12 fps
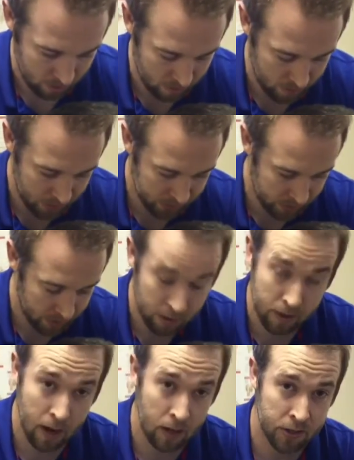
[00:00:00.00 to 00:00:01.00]
And based on
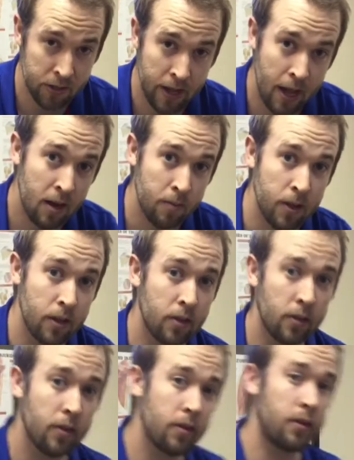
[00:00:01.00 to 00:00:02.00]
your knowledge of anatomy,
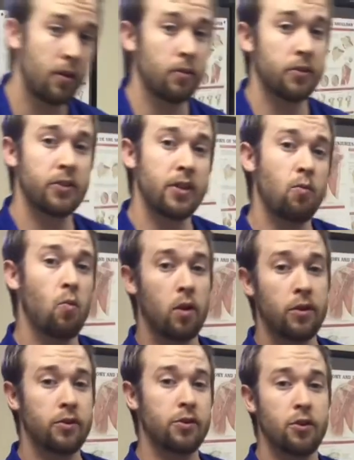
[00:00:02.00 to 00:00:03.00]
you know,
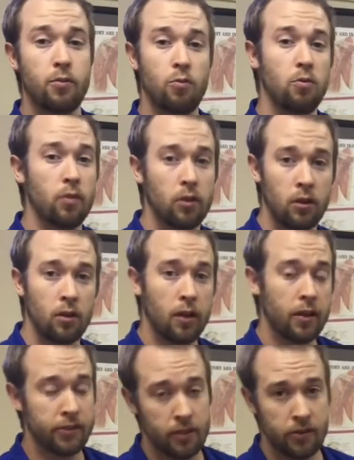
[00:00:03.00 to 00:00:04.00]
C1 should move a little
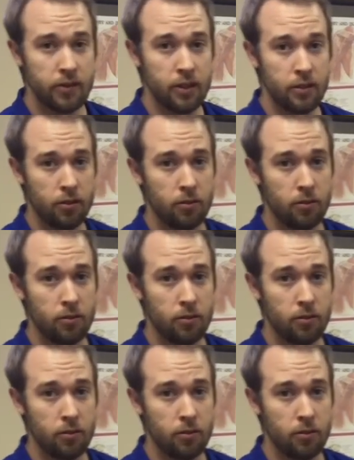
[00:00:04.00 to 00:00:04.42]
less than C2.